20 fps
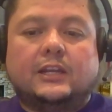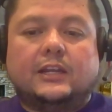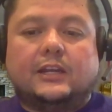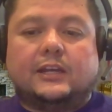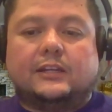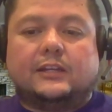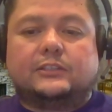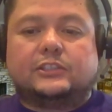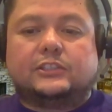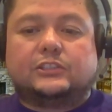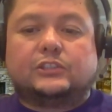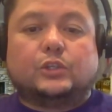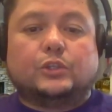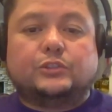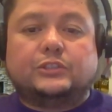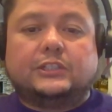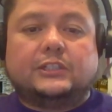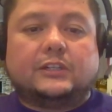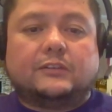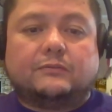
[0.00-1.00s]
just
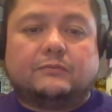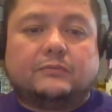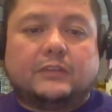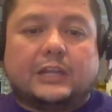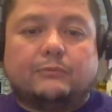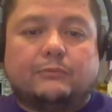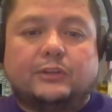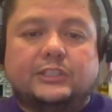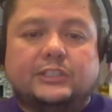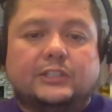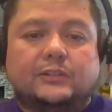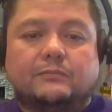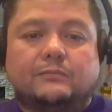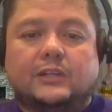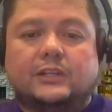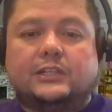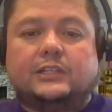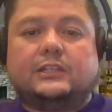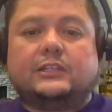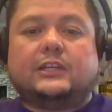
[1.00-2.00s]
losing the hemorrhaging of
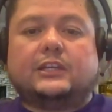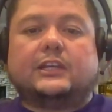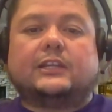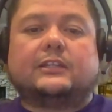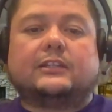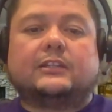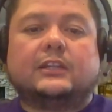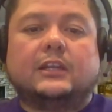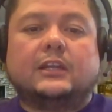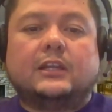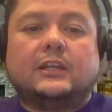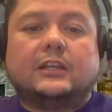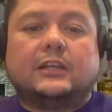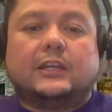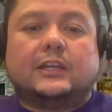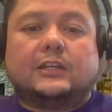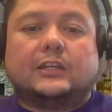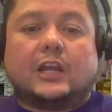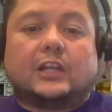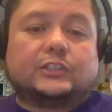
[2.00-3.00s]
money, and
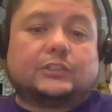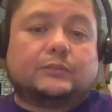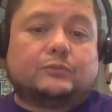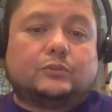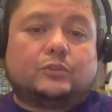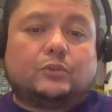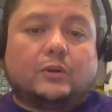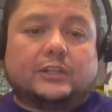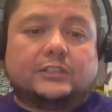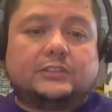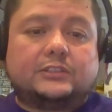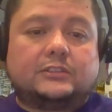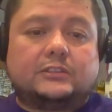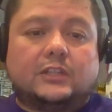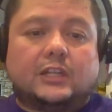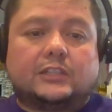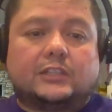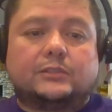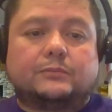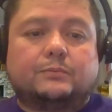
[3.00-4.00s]
loss of trust,
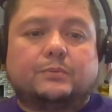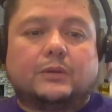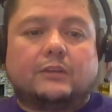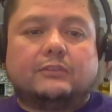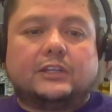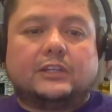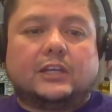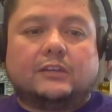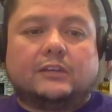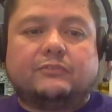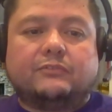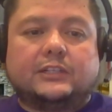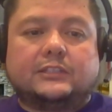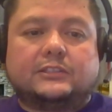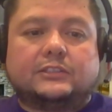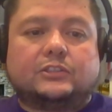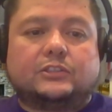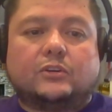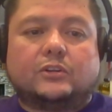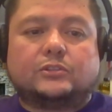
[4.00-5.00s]
loss of public confidence
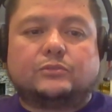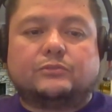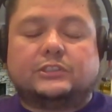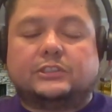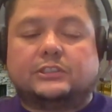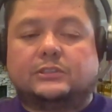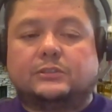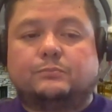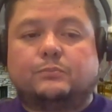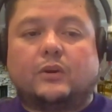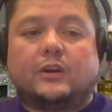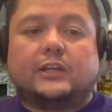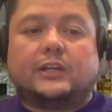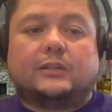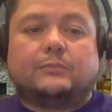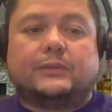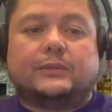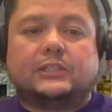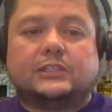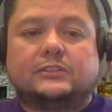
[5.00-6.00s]
and trust, which is probably the
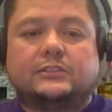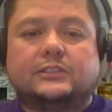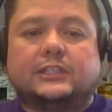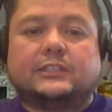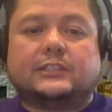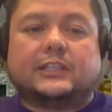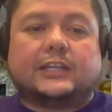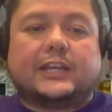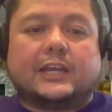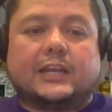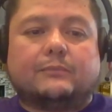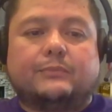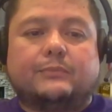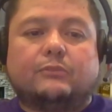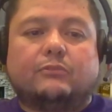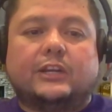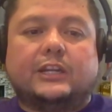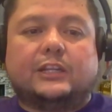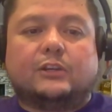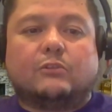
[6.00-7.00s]
biggest thing that can't be
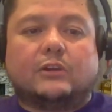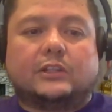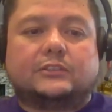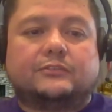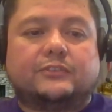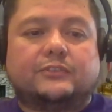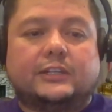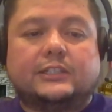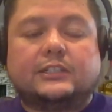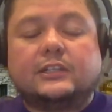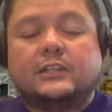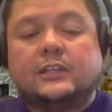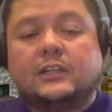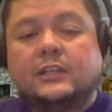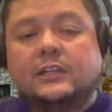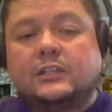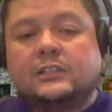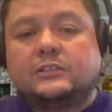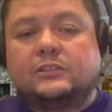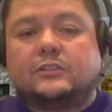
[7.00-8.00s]
really quantified.
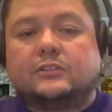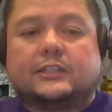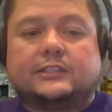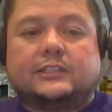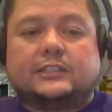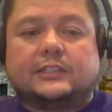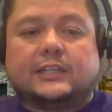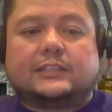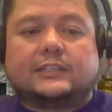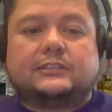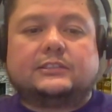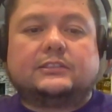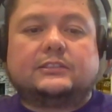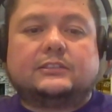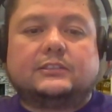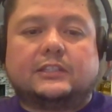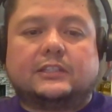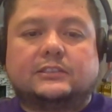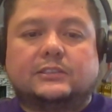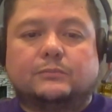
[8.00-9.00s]
So I think that's
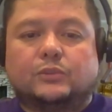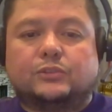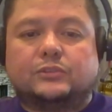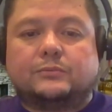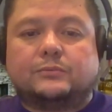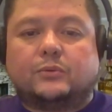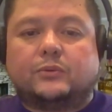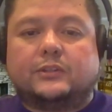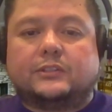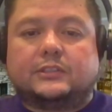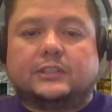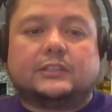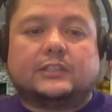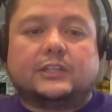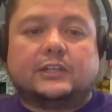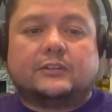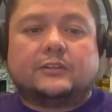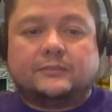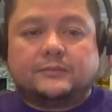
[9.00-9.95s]
the most important thing there.